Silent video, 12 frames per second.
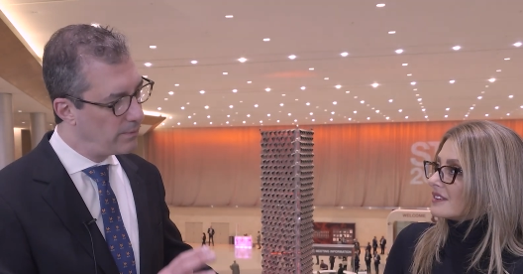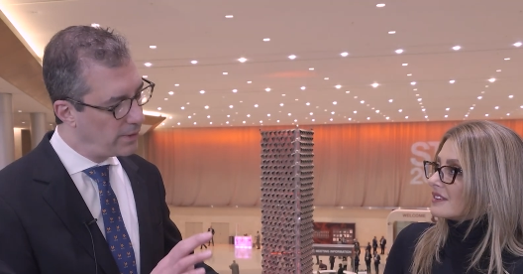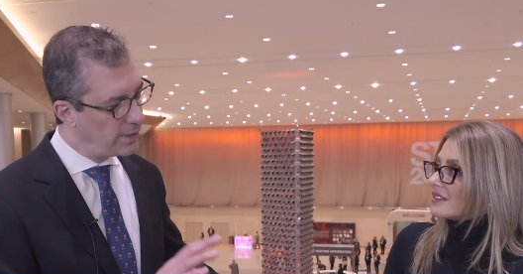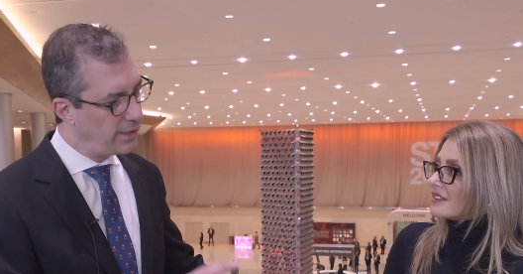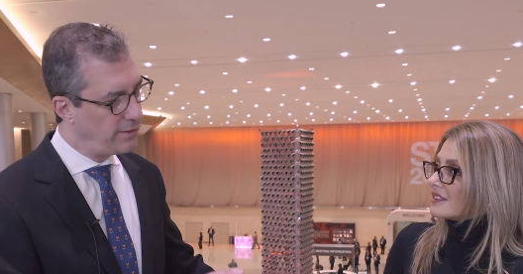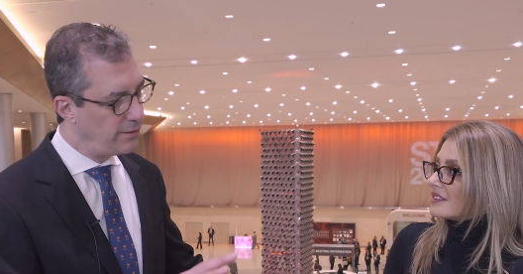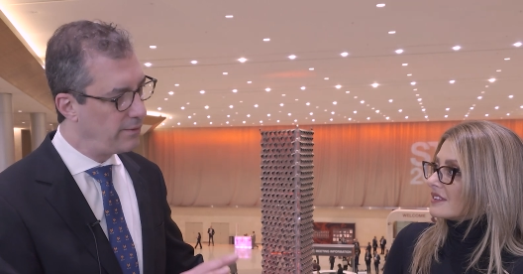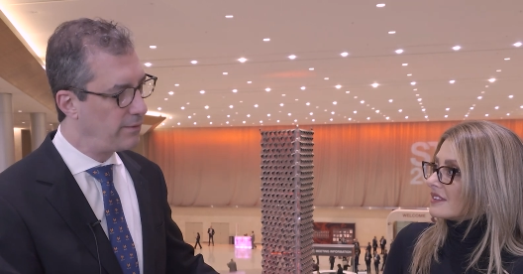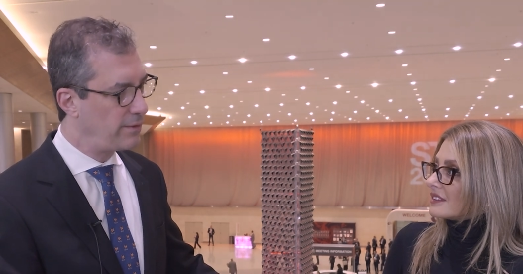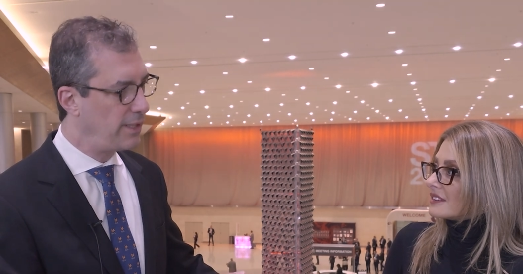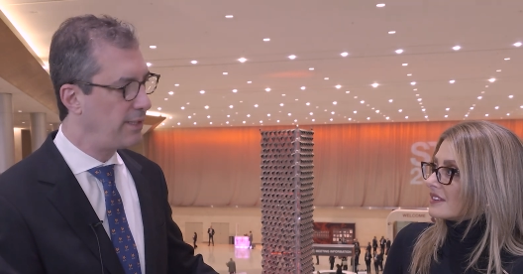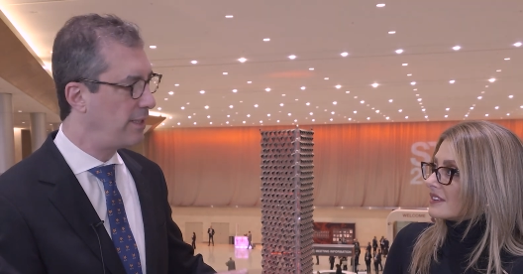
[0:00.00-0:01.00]
Speaker 1: really do
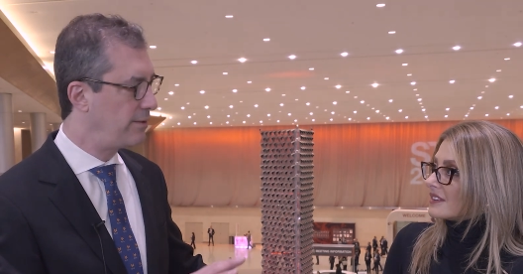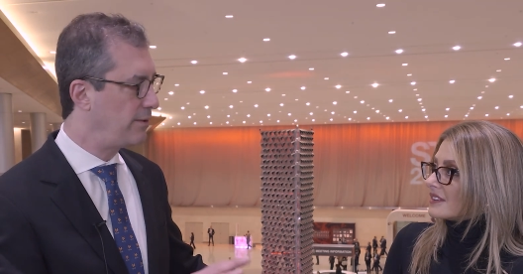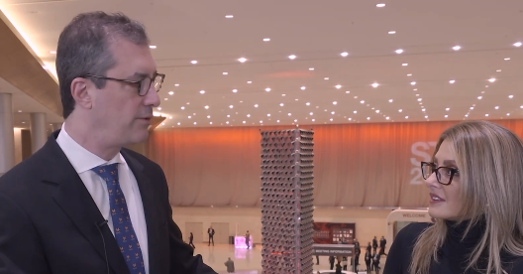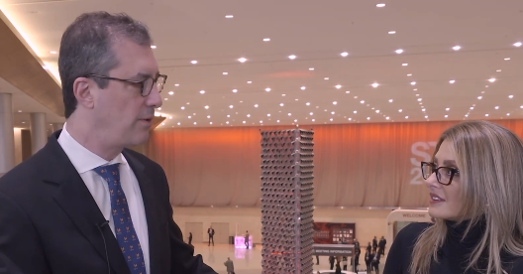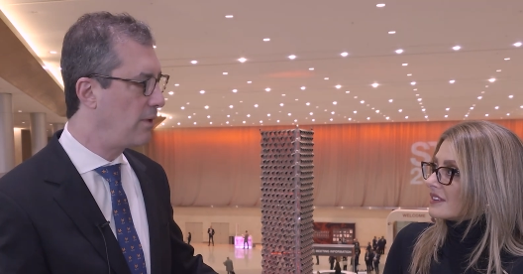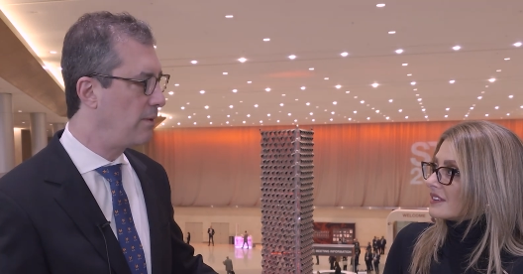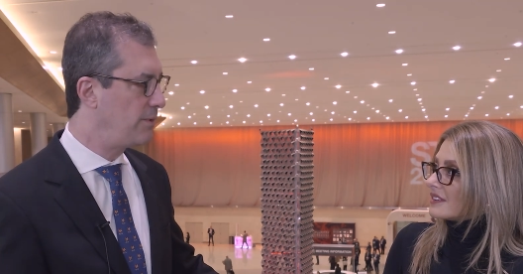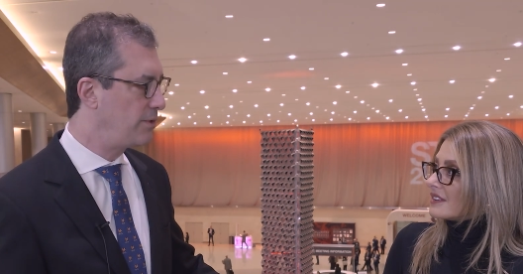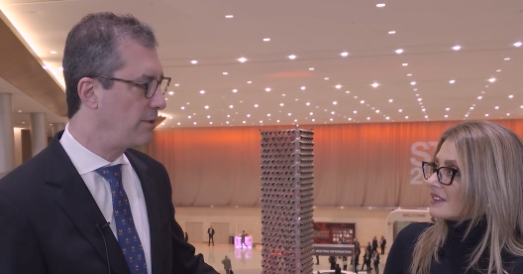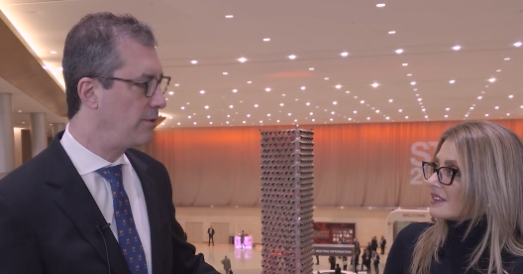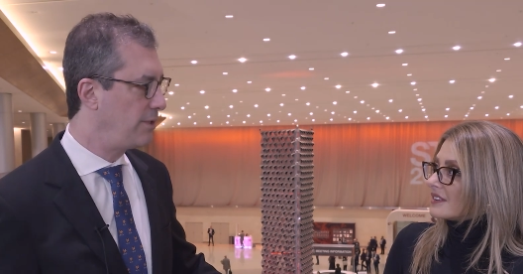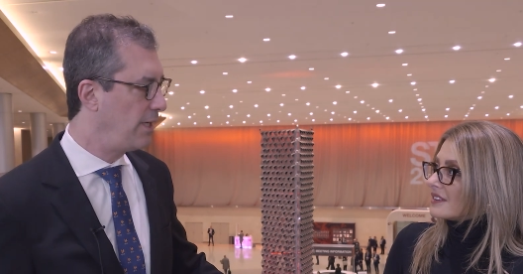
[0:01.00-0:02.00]
think that there's harm
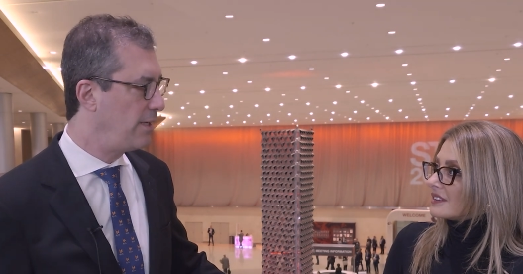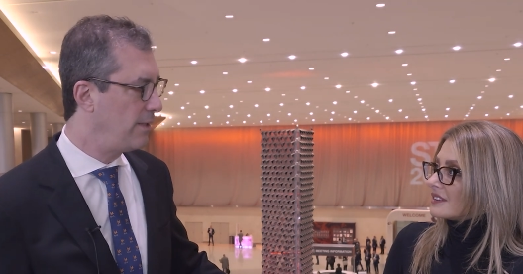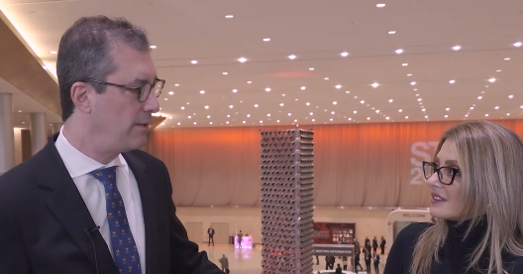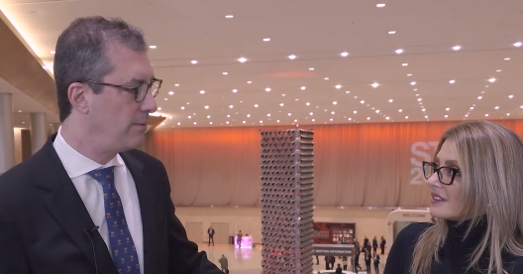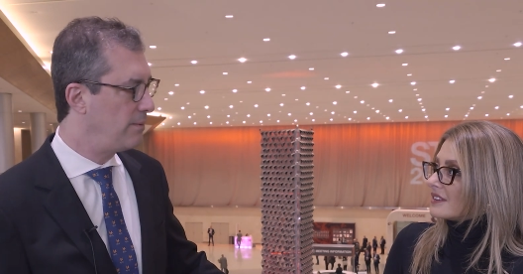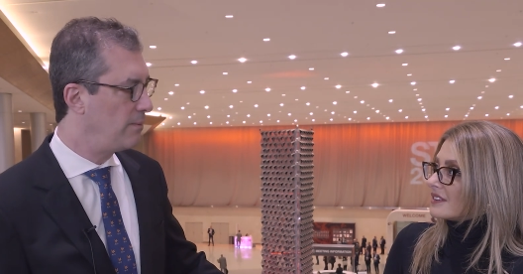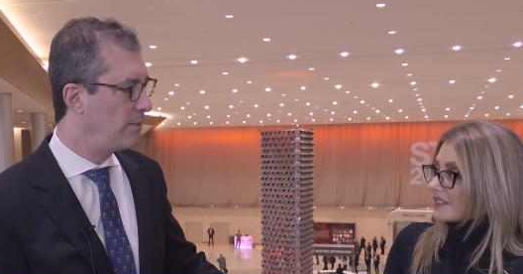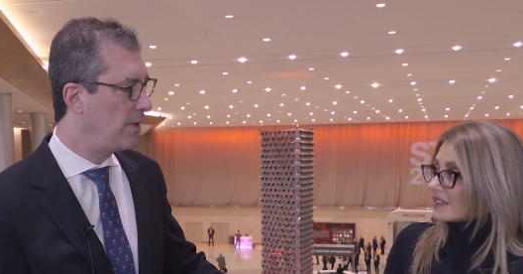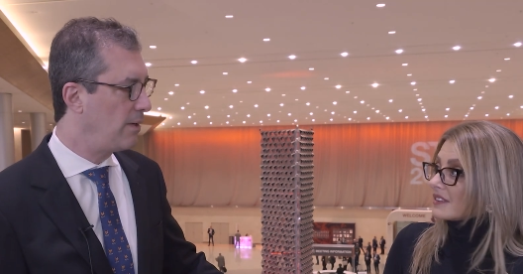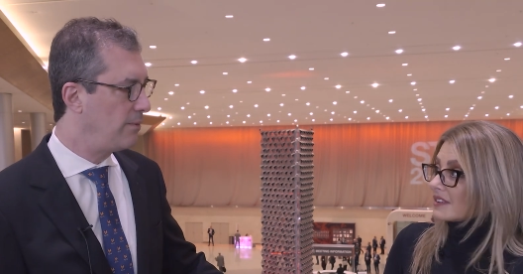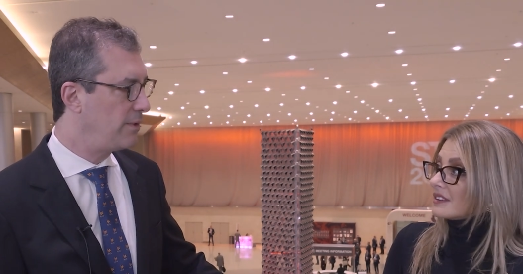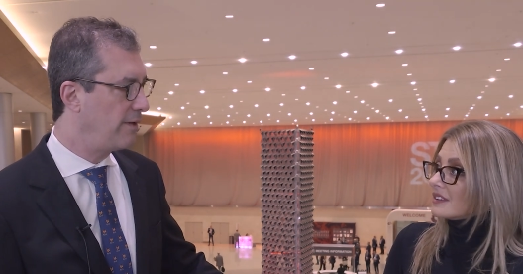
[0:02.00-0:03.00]
associated
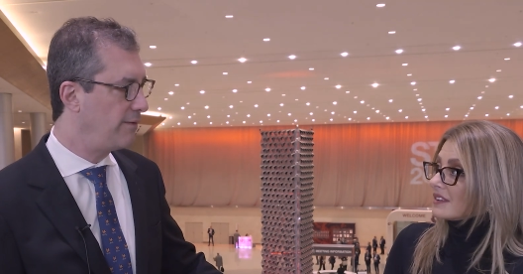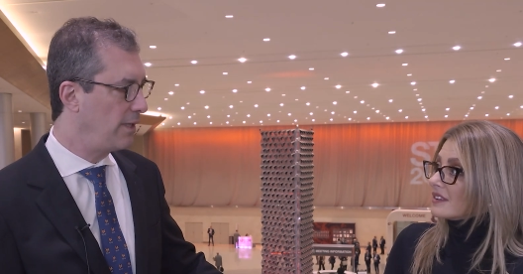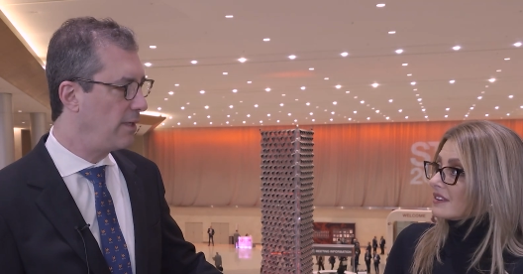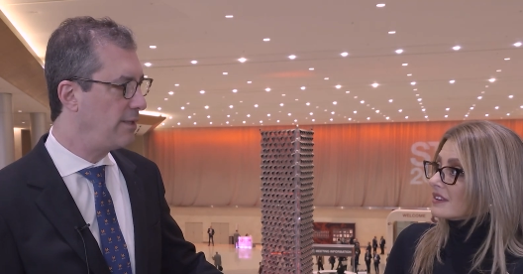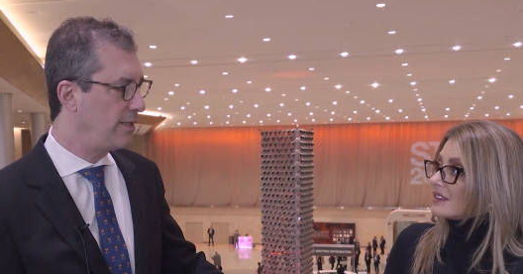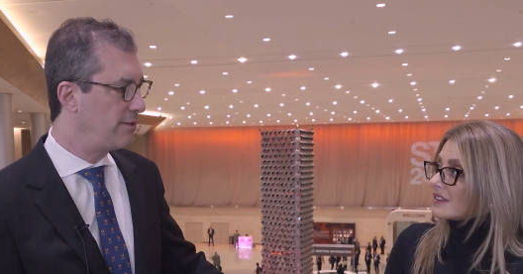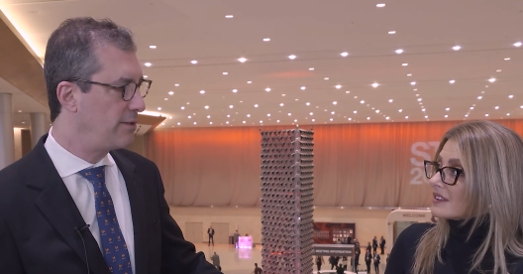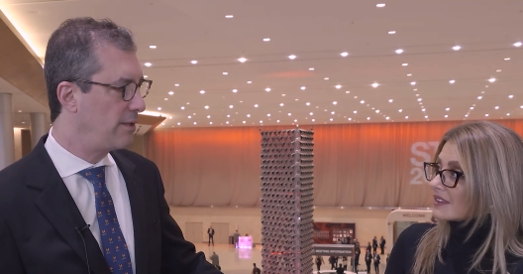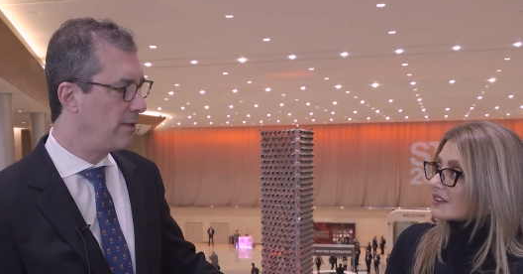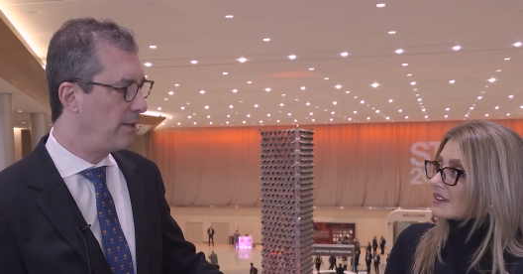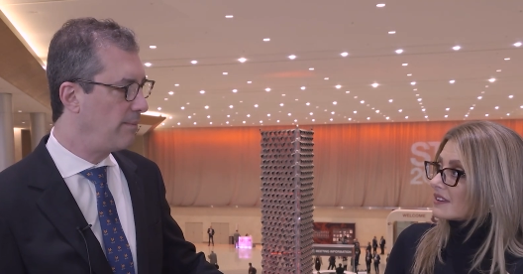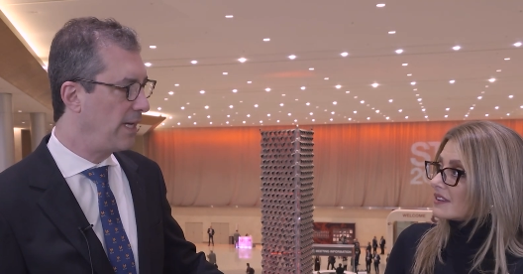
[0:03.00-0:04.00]
with giving
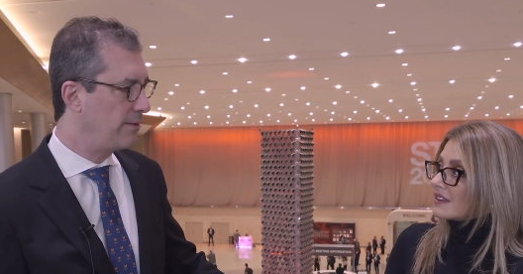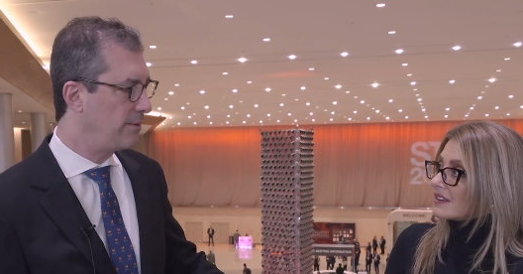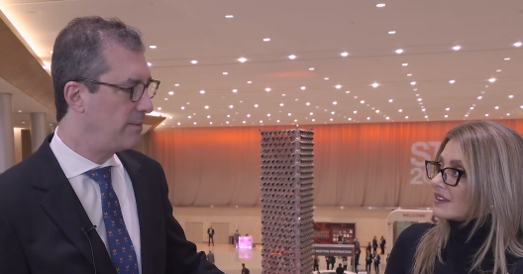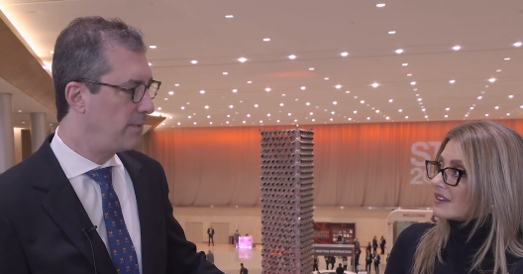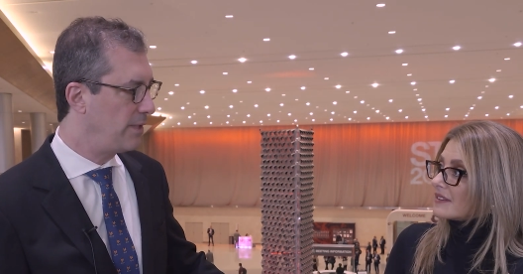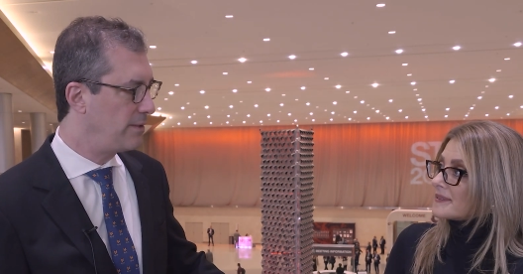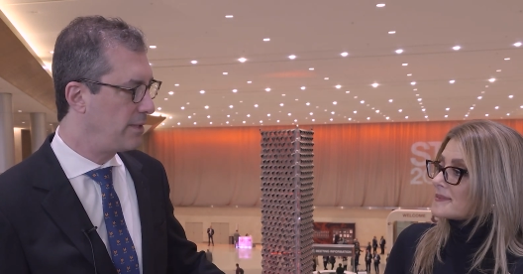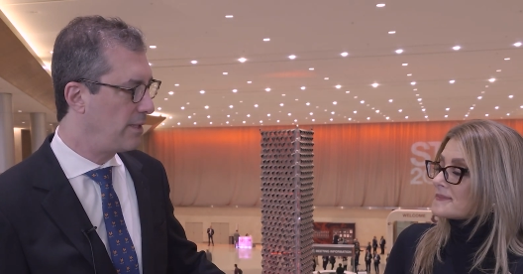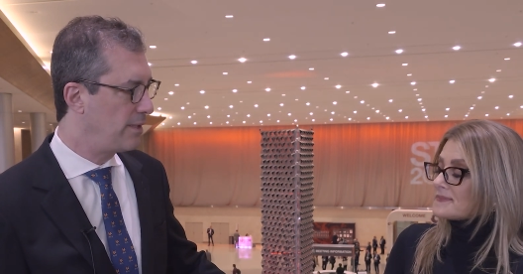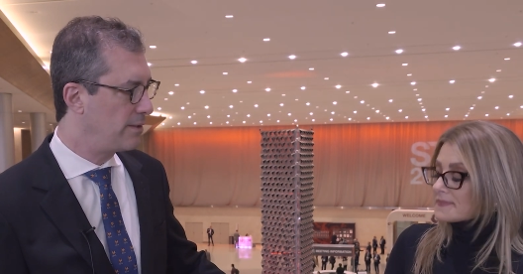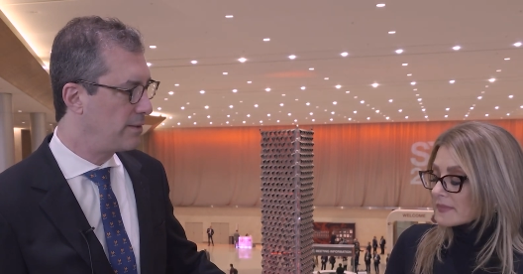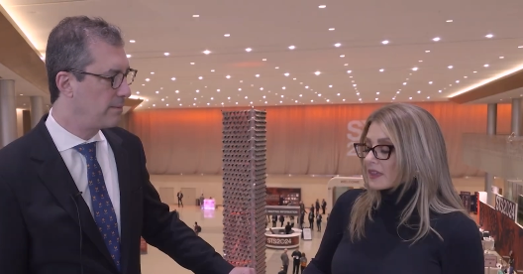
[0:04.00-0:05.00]
unnecessary packed red blood cells.